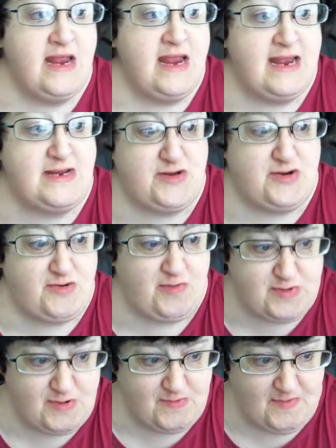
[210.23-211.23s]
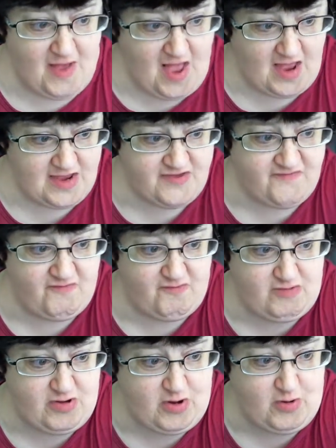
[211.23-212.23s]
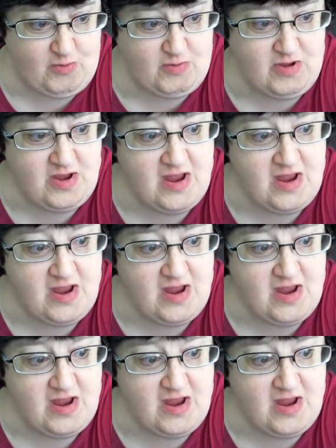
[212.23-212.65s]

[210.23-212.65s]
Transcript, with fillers: in the description box for you,